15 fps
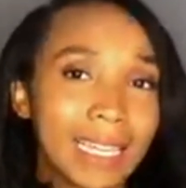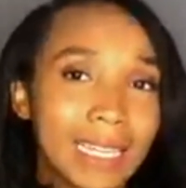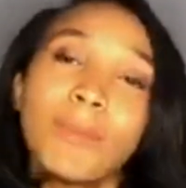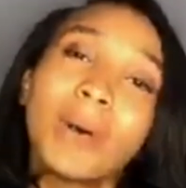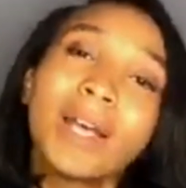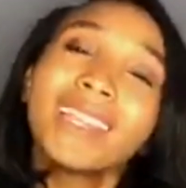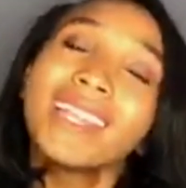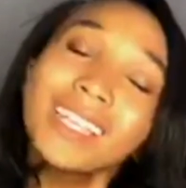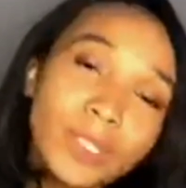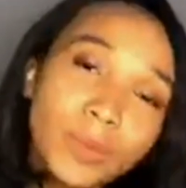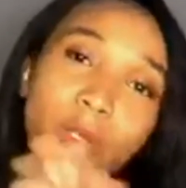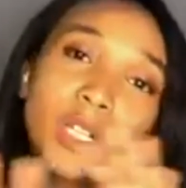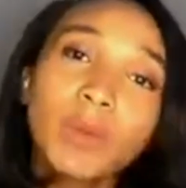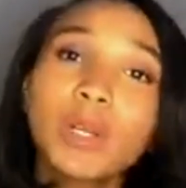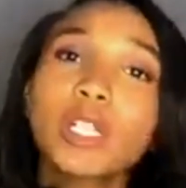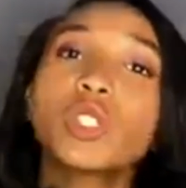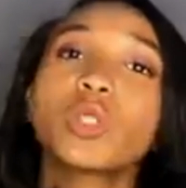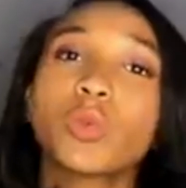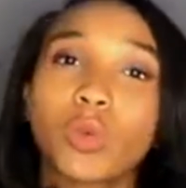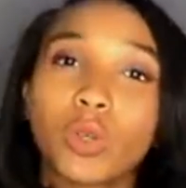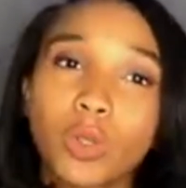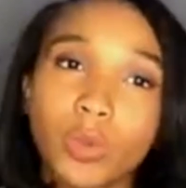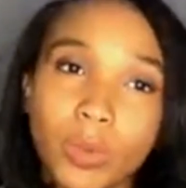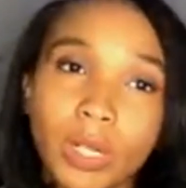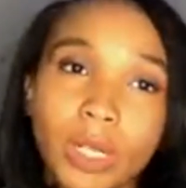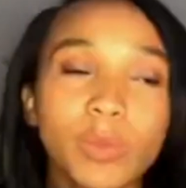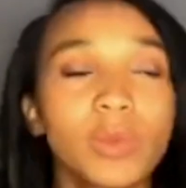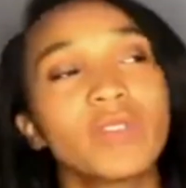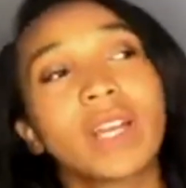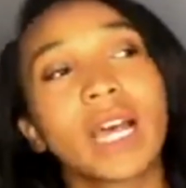But that's pretty much the world we're in. We've
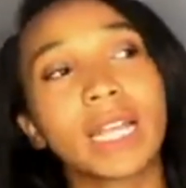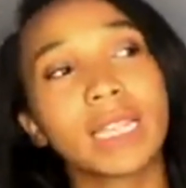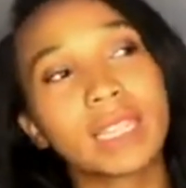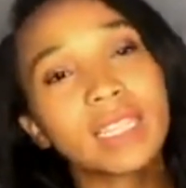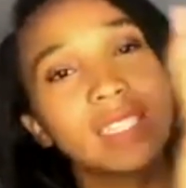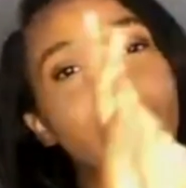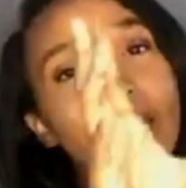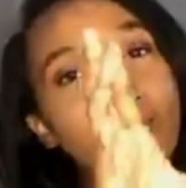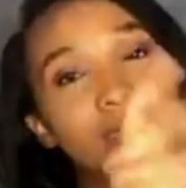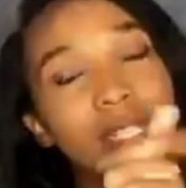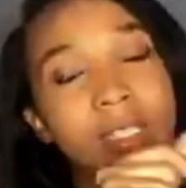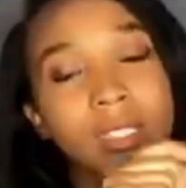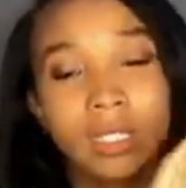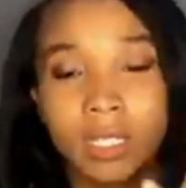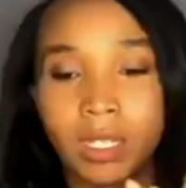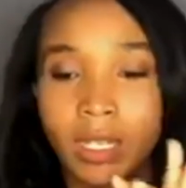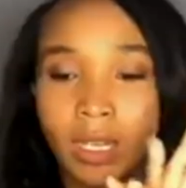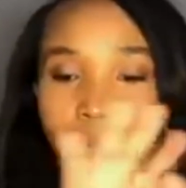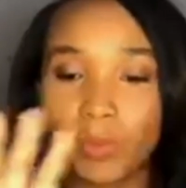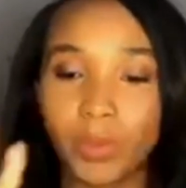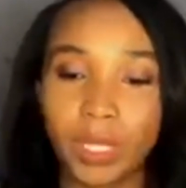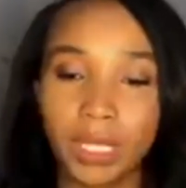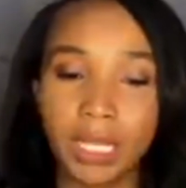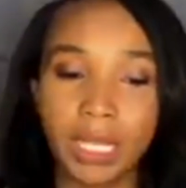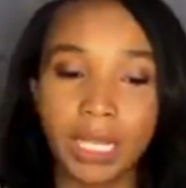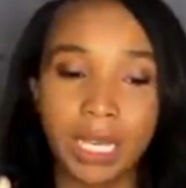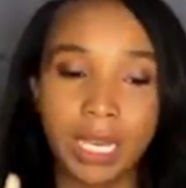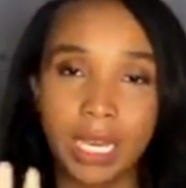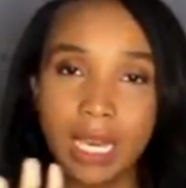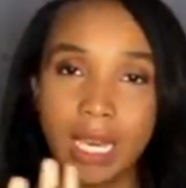got the Seven, Billy,
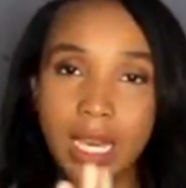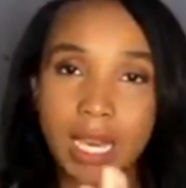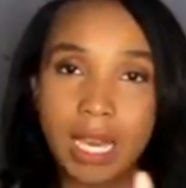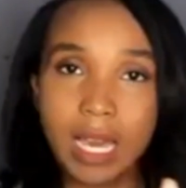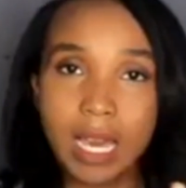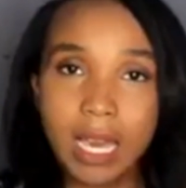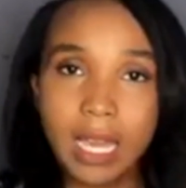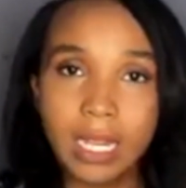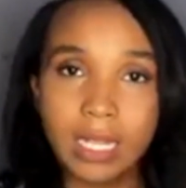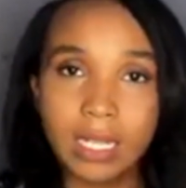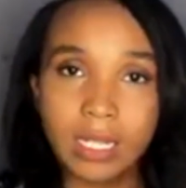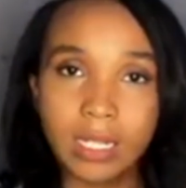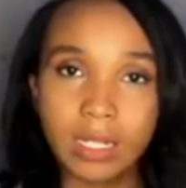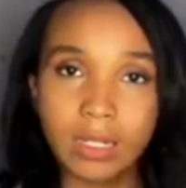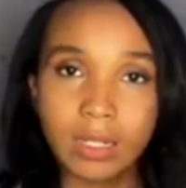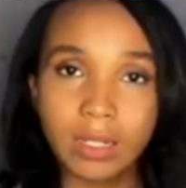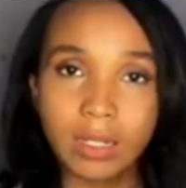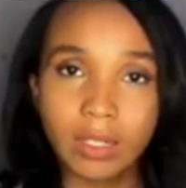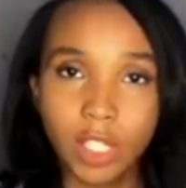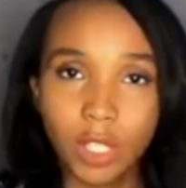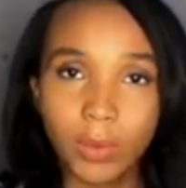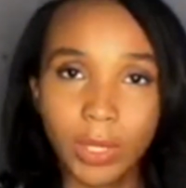and Huey.